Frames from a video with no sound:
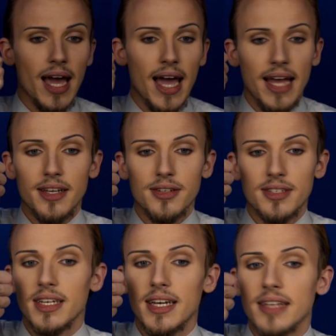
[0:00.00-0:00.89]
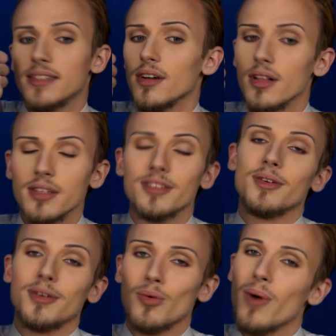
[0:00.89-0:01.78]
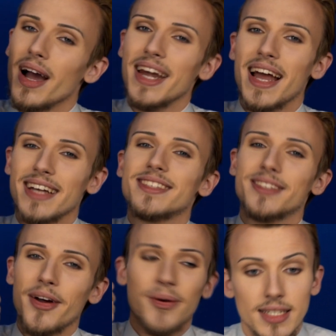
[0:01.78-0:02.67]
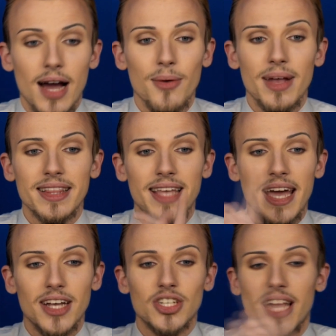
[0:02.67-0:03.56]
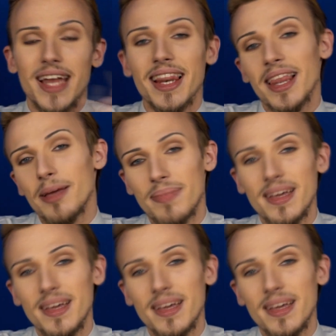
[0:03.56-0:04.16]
And you see that's also quite nice tone. Now we'll take Gently